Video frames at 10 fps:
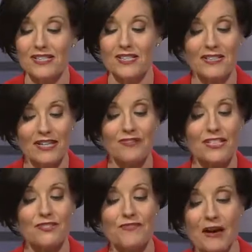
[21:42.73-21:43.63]
and David
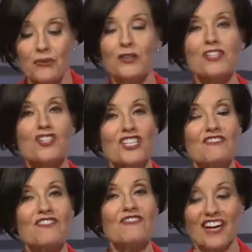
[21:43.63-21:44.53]
is founder and chief
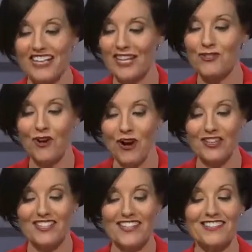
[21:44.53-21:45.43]
financial
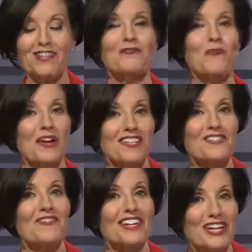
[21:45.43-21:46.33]
architect of Reyes
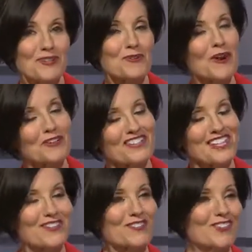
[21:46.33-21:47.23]
Financial
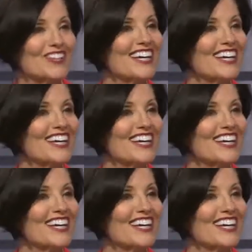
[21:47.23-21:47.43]
Architecture.